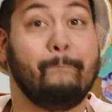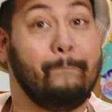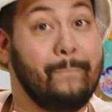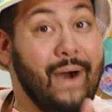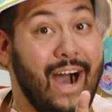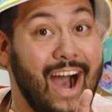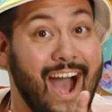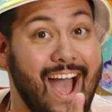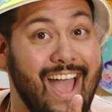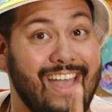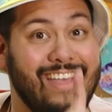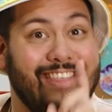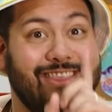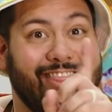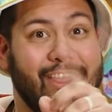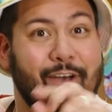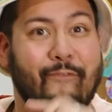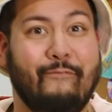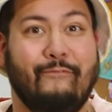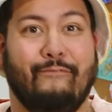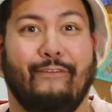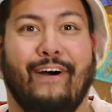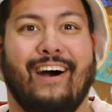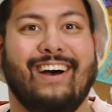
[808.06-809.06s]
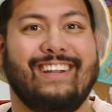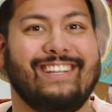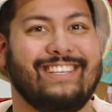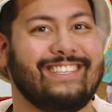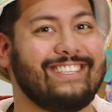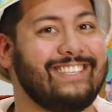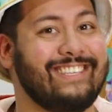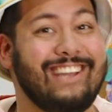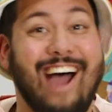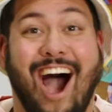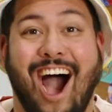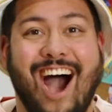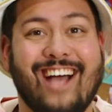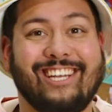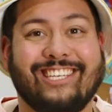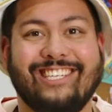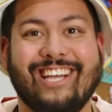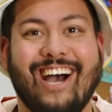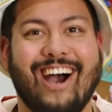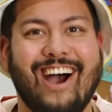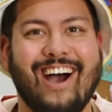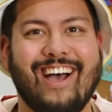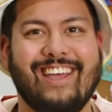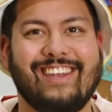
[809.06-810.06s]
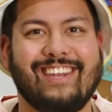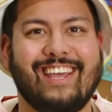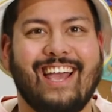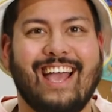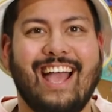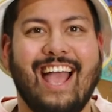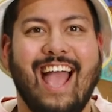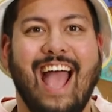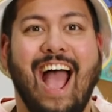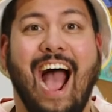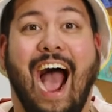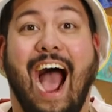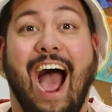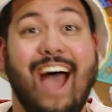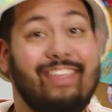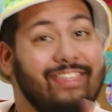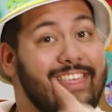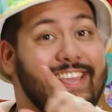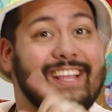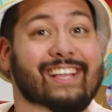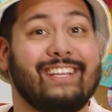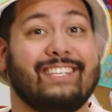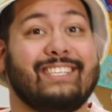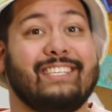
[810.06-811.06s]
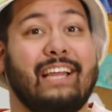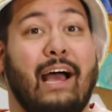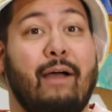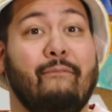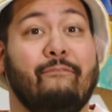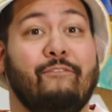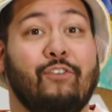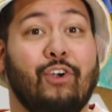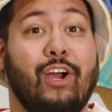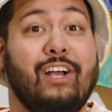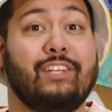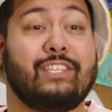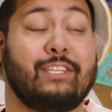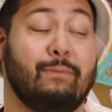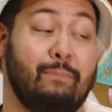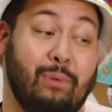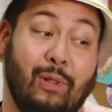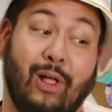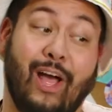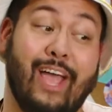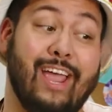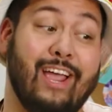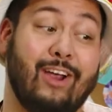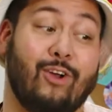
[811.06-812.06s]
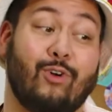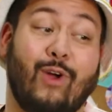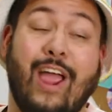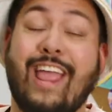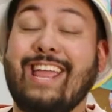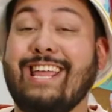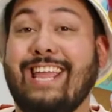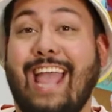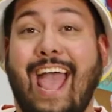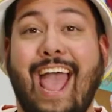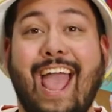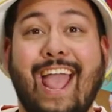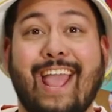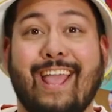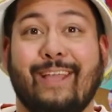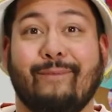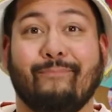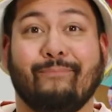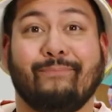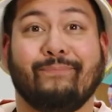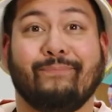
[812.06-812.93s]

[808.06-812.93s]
but the fun is not done. I think it's time for us to play a great game.